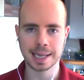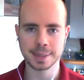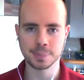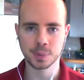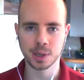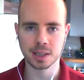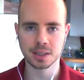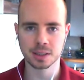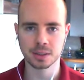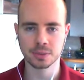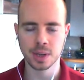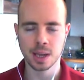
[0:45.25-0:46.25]

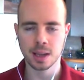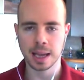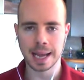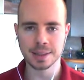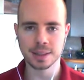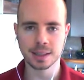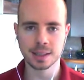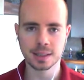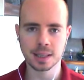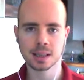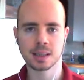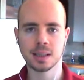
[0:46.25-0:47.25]
unimpressive. I think
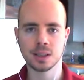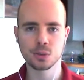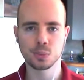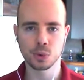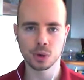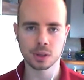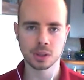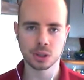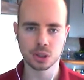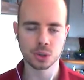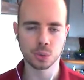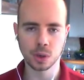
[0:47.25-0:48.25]
Kentucky is more than
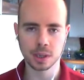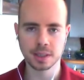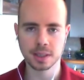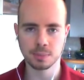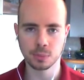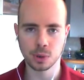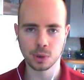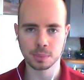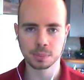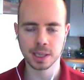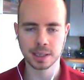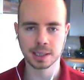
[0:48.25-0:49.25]
just a one, one
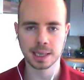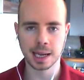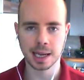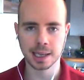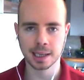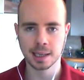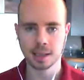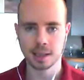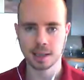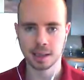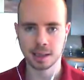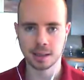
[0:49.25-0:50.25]
player guy.
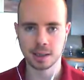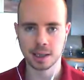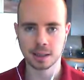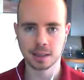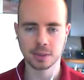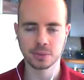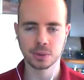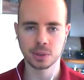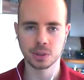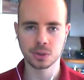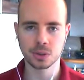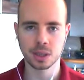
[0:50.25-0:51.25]
Uh, I think everyone
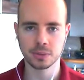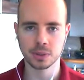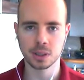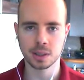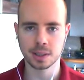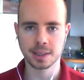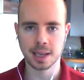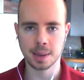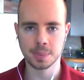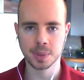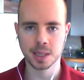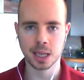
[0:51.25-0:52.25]
knows they have a lot of
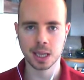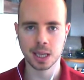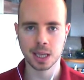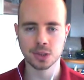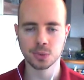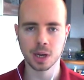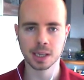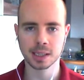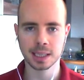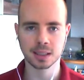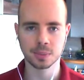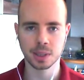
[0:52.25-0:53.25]
depth, and that's why I
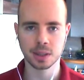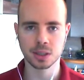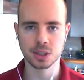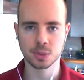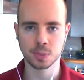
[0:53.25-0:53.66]
like them in this